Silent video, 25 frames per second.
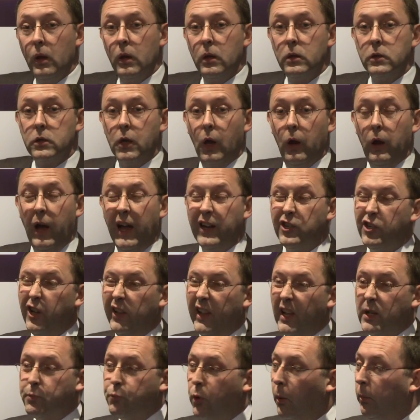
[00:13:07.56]
So actually
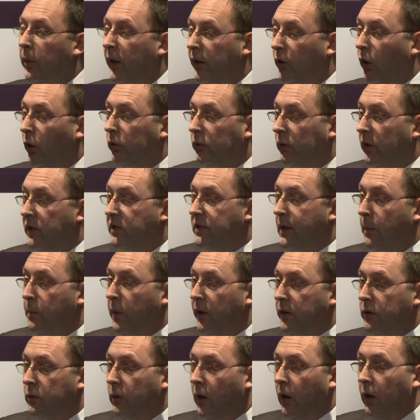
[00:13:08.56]
that's probably not
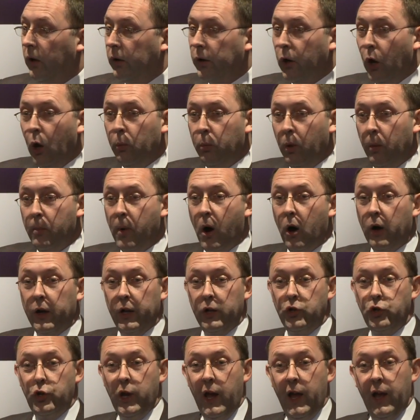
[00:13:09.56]
dissimilar to our global
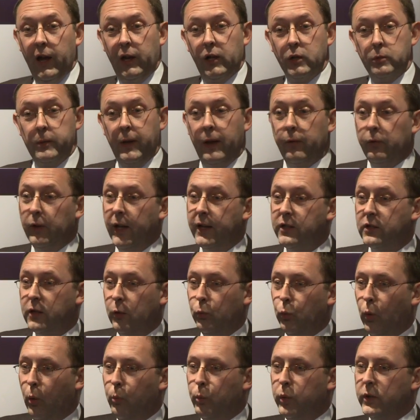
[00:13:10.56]
market share, because we have less
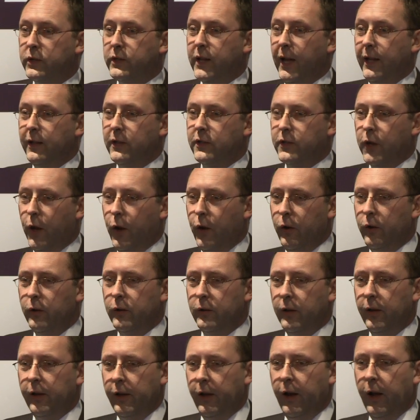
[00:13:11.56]
than 1%. So,
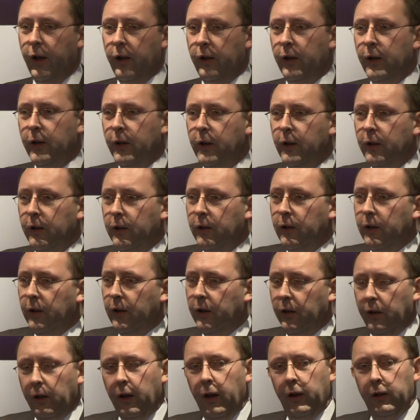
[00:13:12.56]
you know,
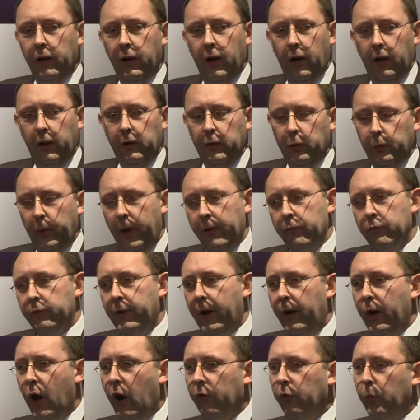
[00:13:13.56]
and we haven't
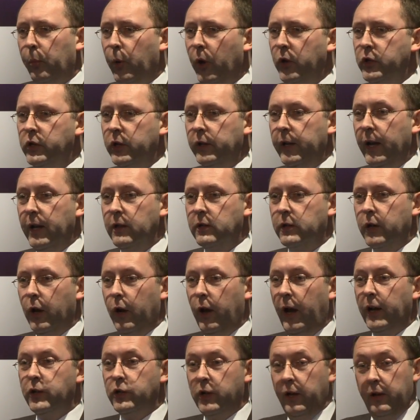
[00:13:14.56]
found half a person yet. So
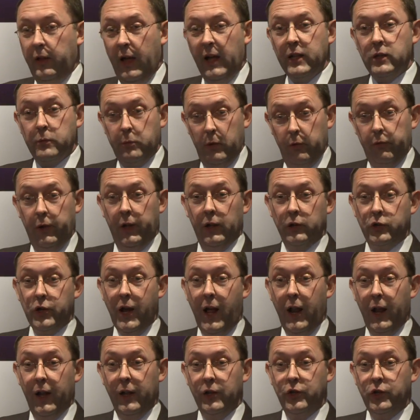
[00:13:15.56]
actually that's the real
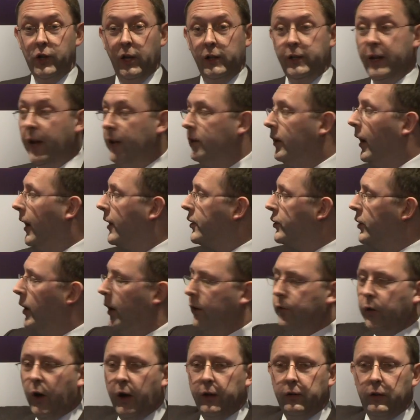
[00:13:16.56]
challenge. And yet actually
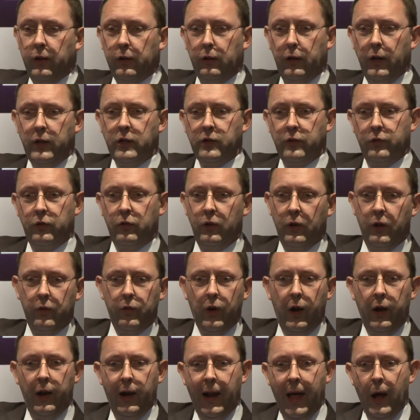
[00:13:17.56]
if I did this, if
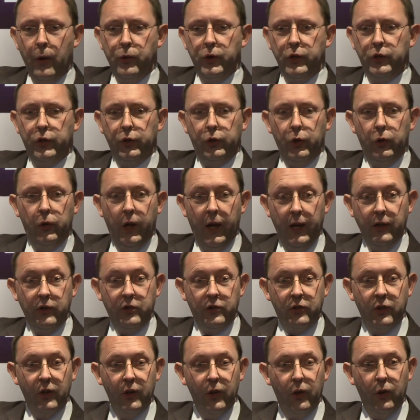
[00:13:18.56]
I allowed you to do
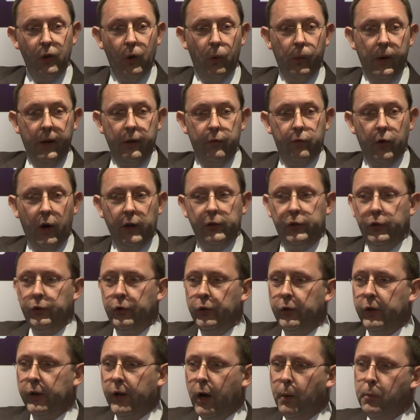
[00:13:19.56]
this, or we invited
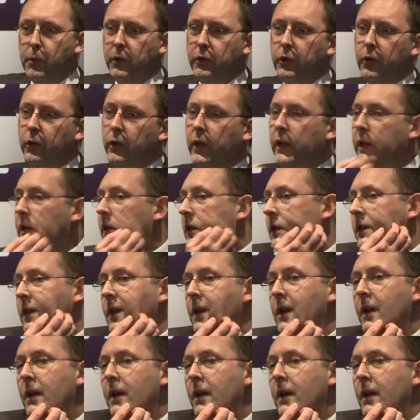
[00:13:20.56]
you to come and do this